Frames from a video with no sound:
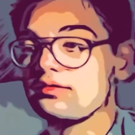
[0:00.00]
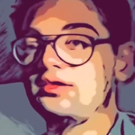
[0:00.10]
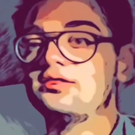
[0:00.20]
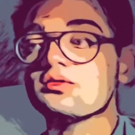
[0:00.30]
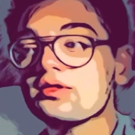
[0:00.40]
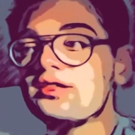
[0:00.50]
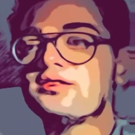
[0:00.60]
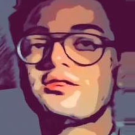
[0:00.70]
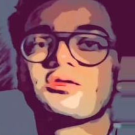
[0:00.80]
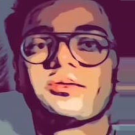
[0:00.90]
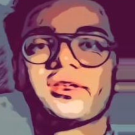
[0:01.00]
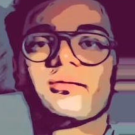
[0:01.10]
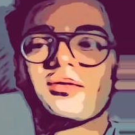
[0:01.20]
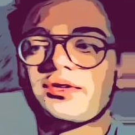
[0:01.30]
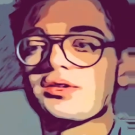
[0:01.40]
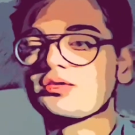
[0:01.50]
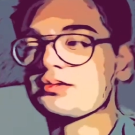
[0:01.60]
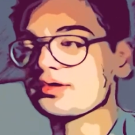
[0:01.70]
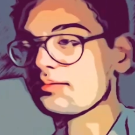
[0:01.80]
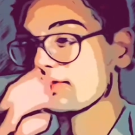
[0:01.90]
it's not easy to become a very good
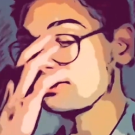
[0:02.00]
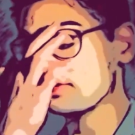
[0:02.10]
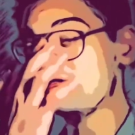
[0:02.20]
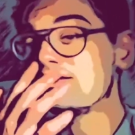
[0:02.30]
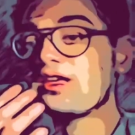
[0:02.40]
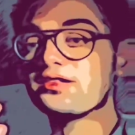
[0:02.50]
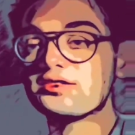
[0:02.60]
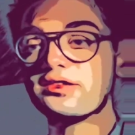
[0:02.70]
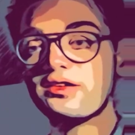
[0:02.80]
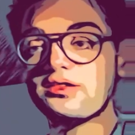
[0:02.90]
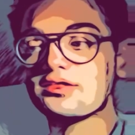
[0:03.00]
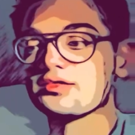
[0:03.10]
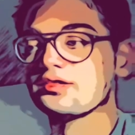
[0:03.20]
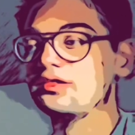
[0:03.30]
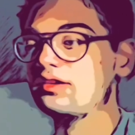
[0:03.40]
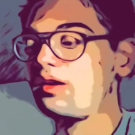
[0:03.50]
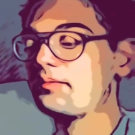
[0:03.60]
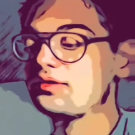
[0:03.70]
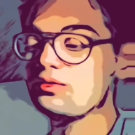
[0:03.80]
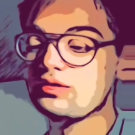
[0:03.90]
mathematician. It takes years. I
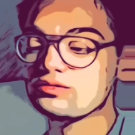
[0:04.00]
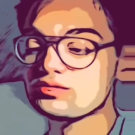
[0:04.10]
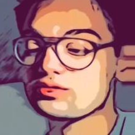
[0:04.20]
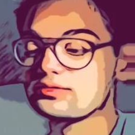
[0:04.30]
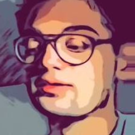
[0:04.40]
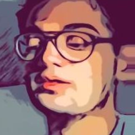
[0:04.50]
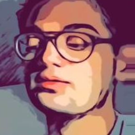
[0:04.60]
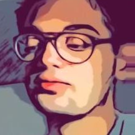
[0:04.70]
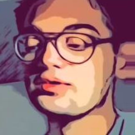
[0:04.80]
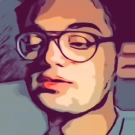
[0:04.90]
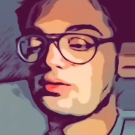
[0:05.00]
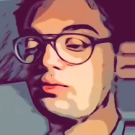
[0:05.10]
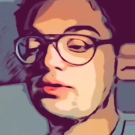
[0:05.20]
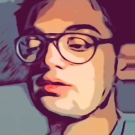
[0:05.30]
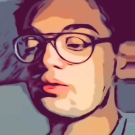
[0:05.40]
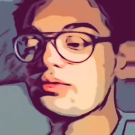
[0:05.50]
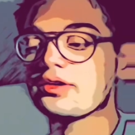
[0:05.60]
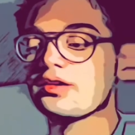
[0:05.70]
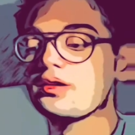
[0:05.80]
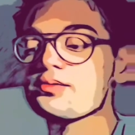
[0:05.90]
mean, you need to study things over and over
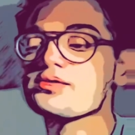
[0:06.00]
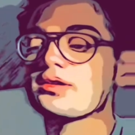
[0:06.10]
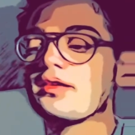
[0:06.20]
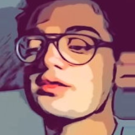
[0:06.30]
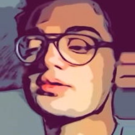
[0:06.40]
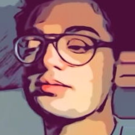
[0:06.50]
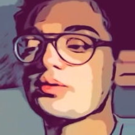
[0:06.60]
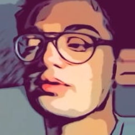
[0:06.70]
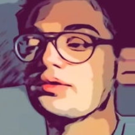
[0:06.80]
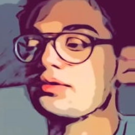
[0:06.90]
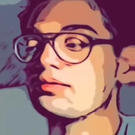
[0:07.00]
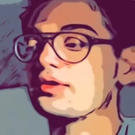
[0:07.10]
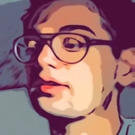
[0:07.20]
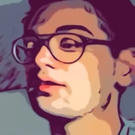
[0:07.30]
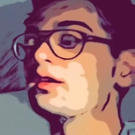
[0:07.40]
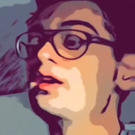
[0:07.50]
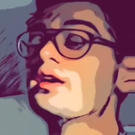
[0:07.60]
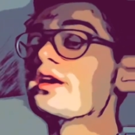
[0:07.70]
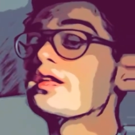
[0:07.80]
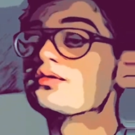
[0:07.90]
again, abstract algebra over and over again.
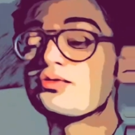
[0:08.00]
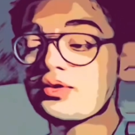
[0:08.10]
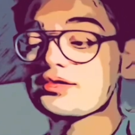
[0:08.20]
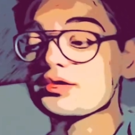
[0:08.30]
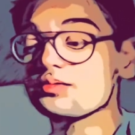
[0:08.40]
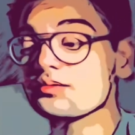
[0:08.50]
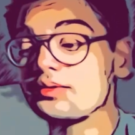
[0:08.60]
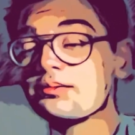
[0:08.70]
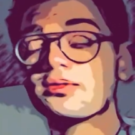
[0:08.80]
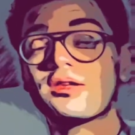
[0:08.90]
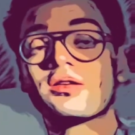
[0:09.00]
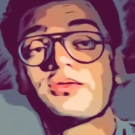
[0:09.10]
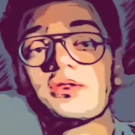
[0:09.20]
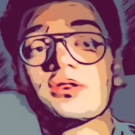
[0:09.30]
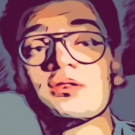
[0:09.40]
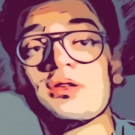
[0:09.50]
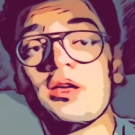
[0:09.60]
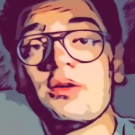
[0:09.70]
And for example, people like Witten's